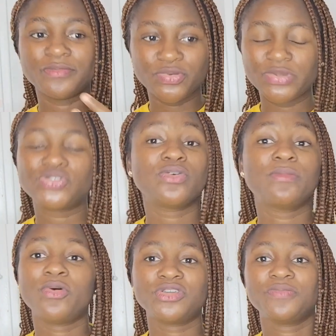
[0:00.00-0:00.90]
doing so
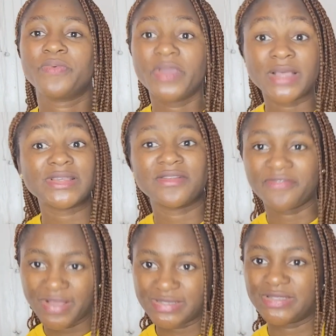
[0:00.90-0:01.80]
much prayers and
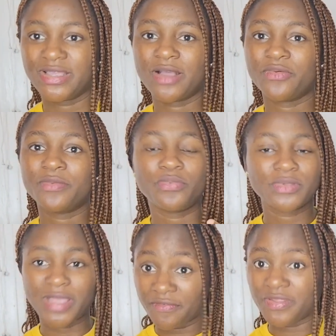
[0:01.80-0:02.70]
fasting, and we
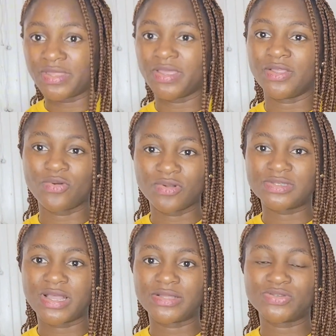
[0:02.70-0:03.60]
put everything in
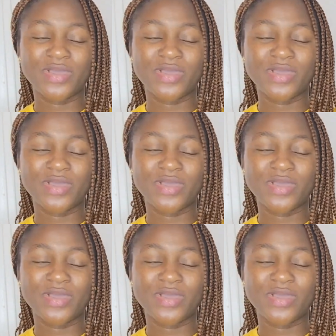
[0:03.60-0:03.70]
God's hands.